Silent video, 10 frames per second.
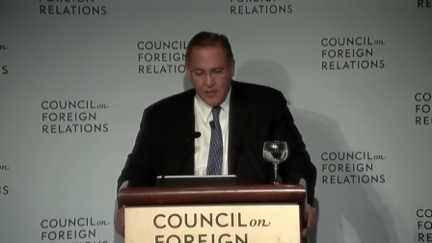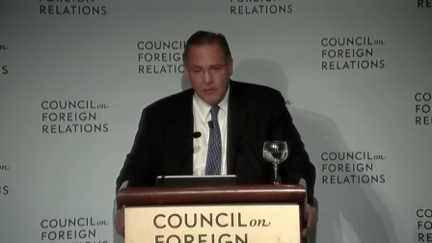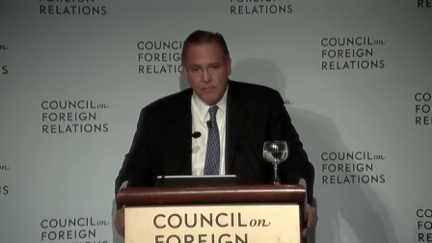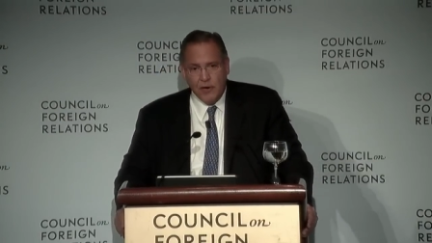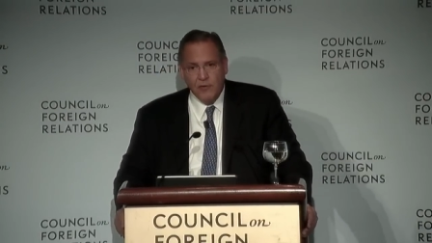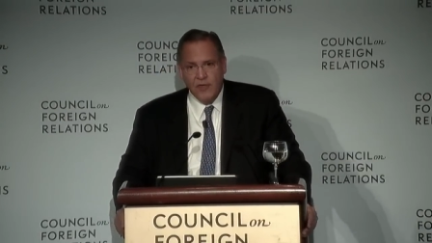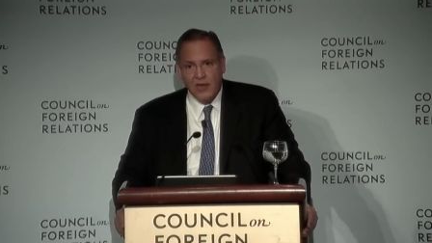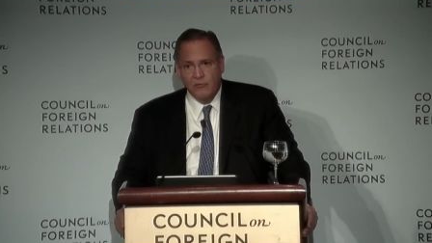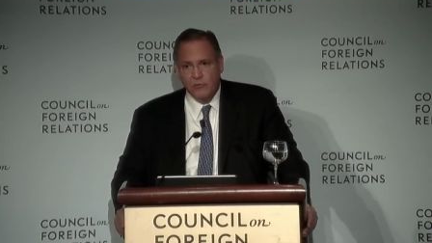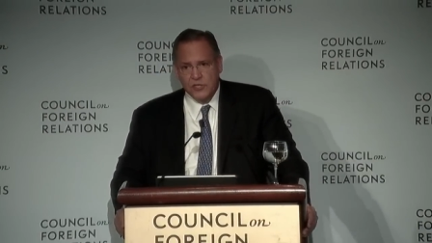Part of
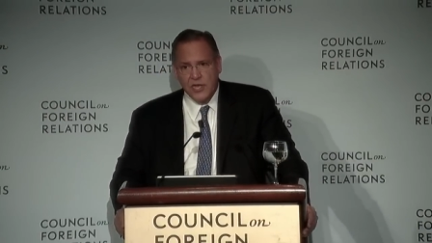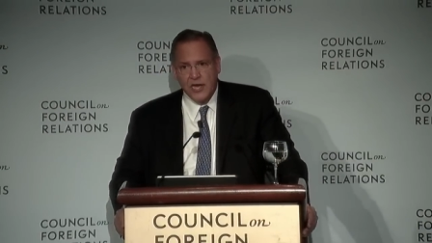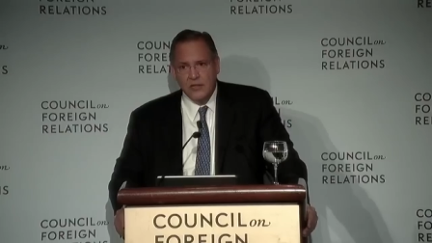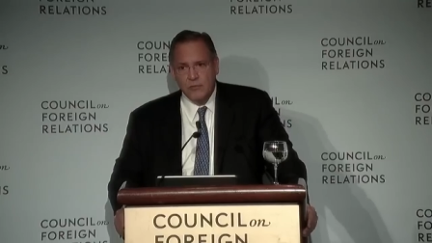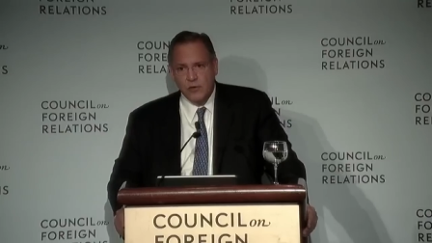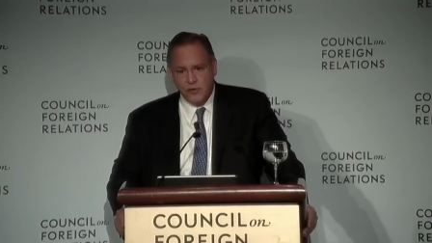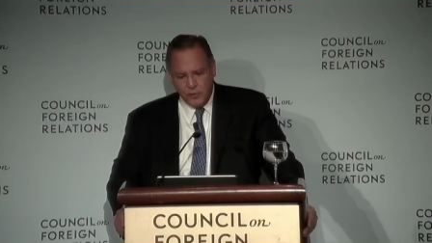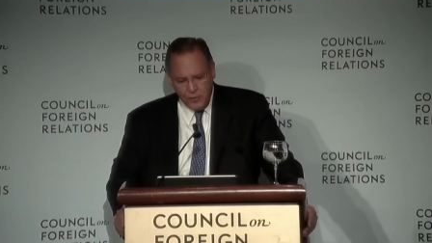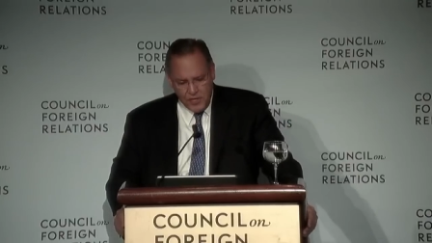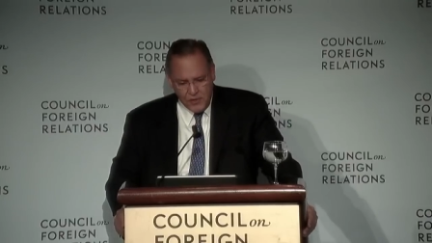that was letting them know
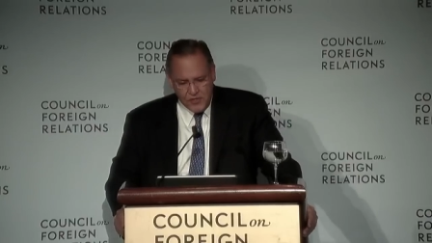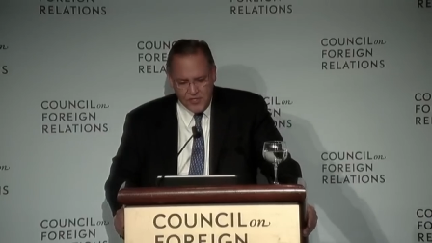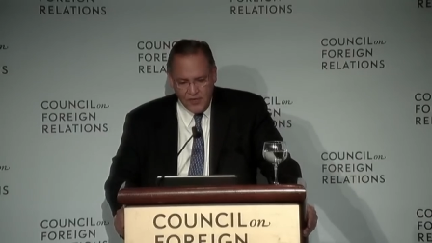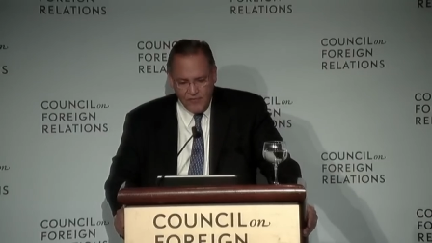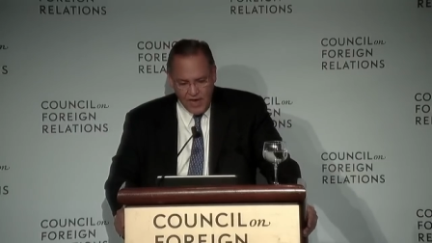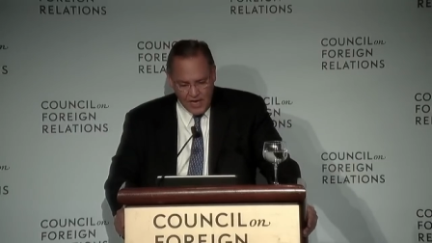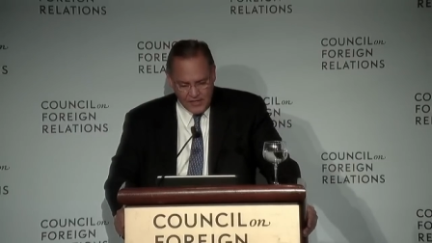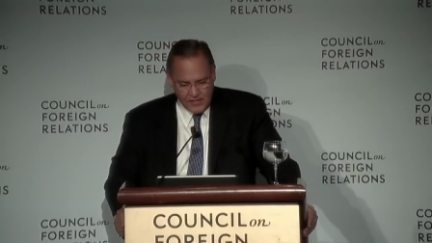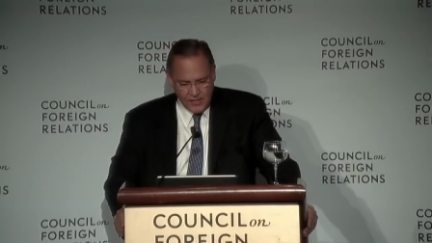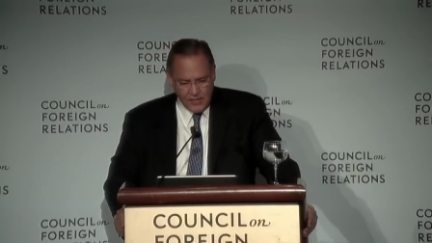three years in
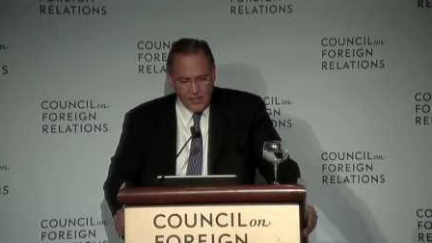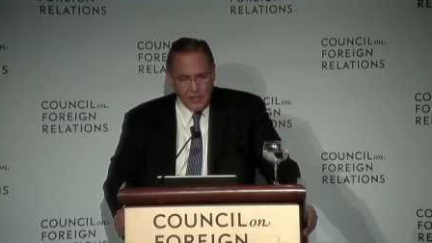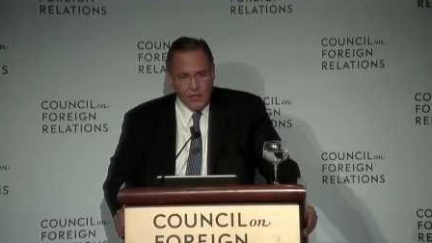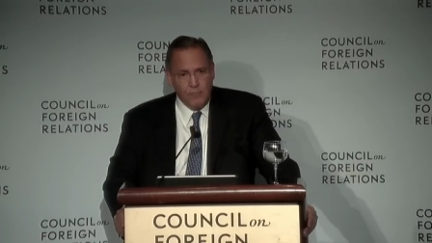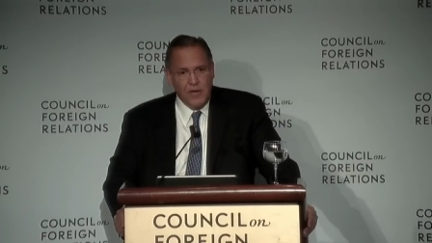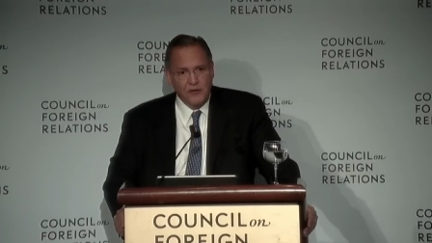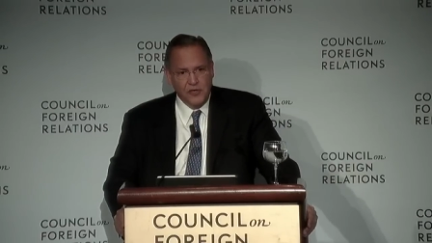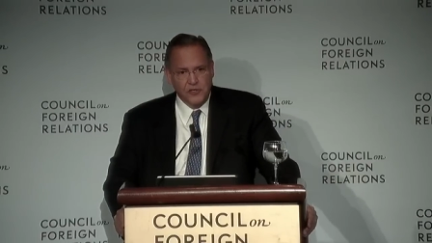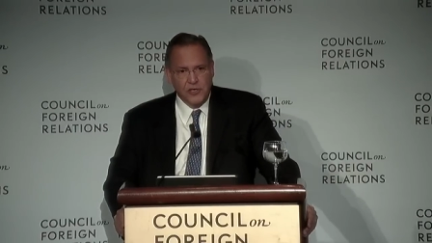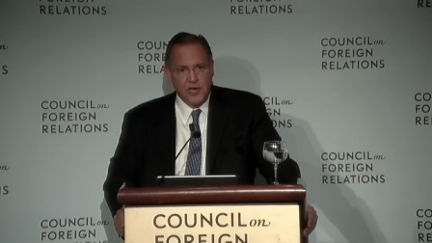advance about the
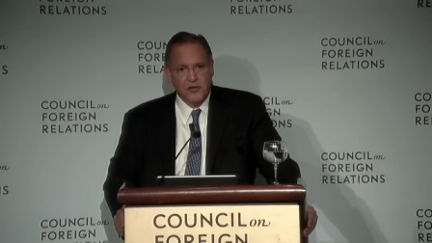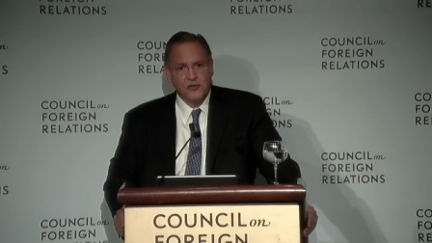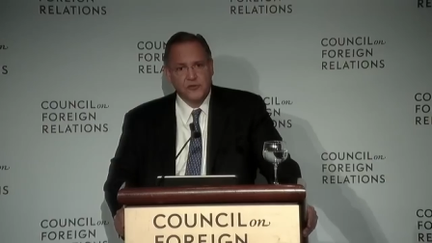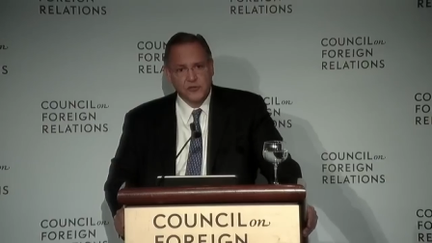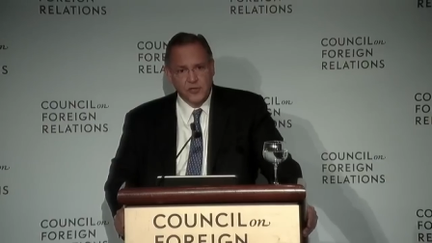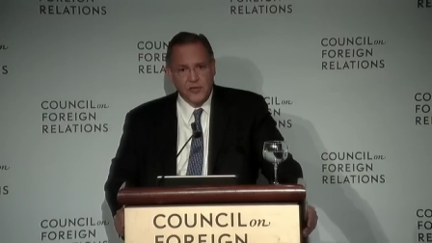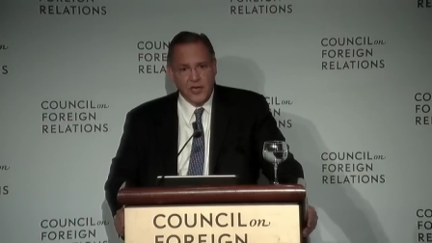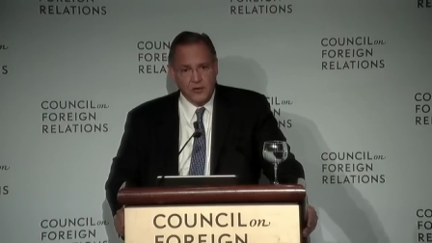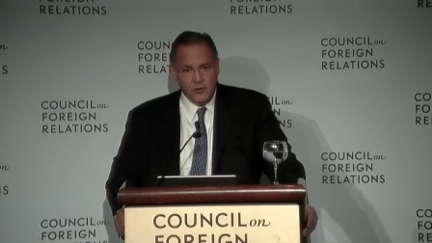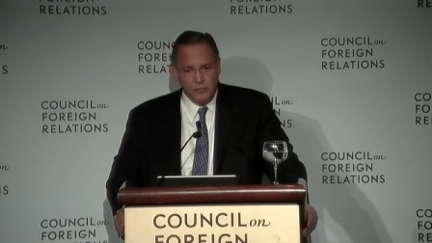change so that they
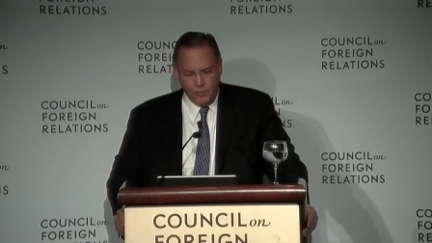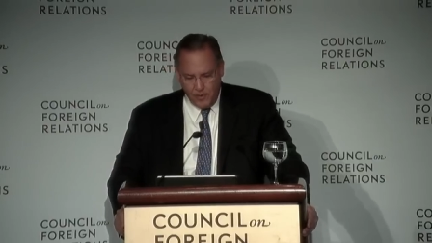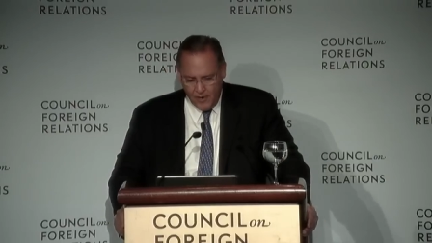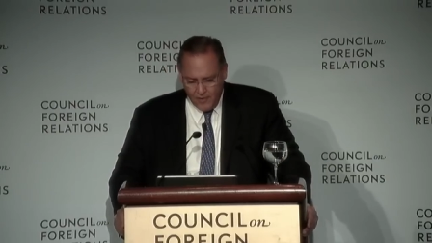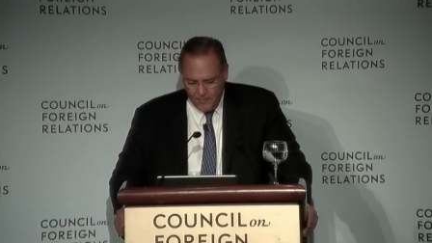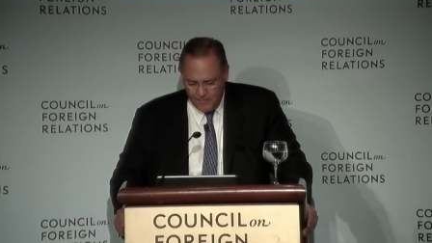could prepare.